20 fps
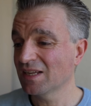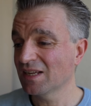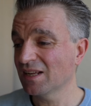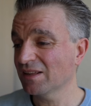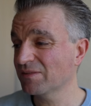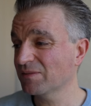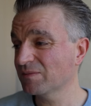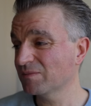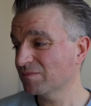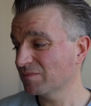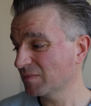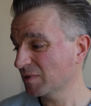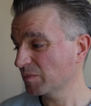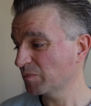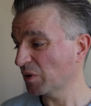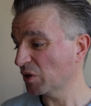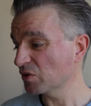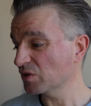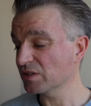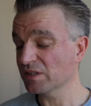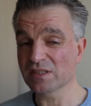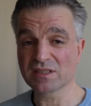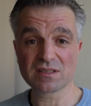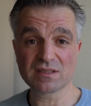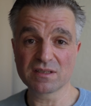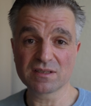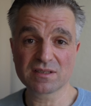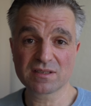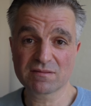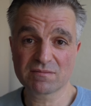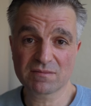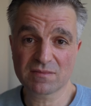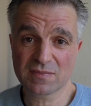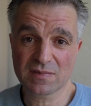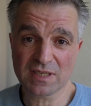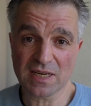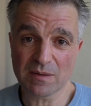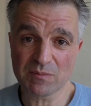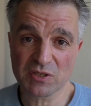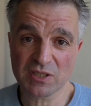I suppose this
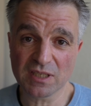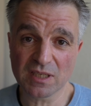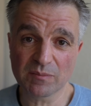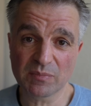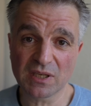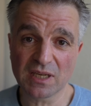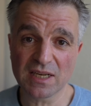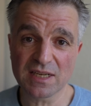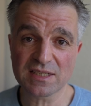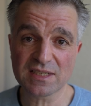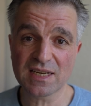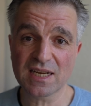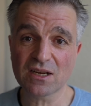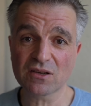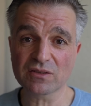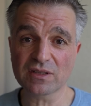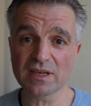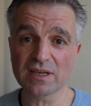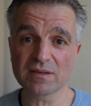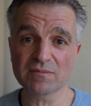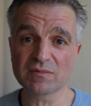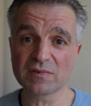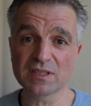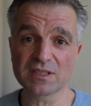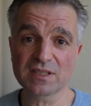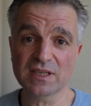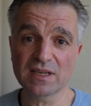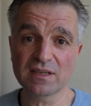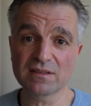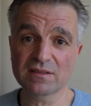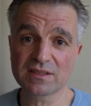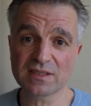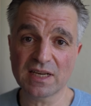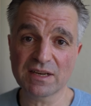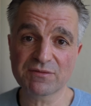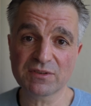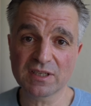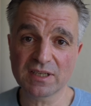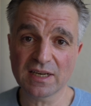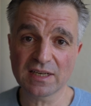same still applies now. The
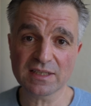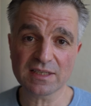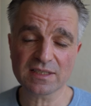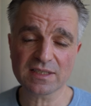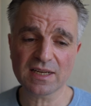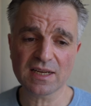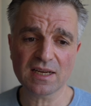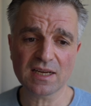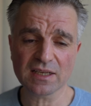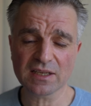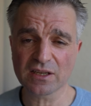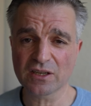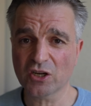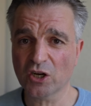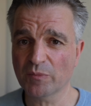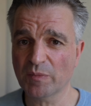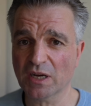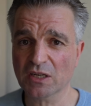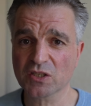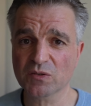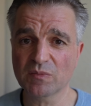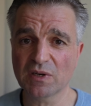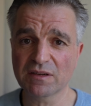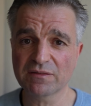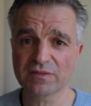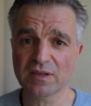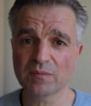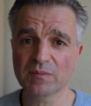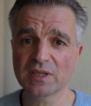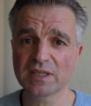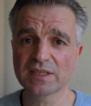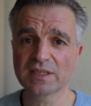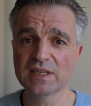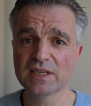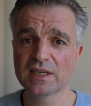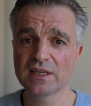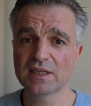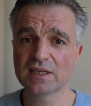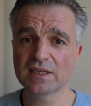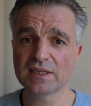safety net is there. I can go back to my family
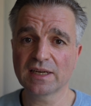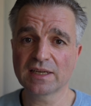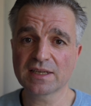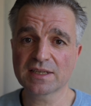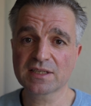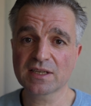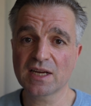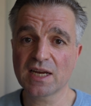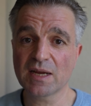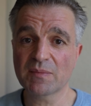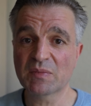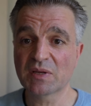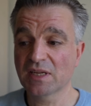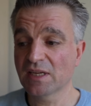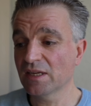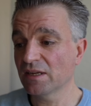at any time.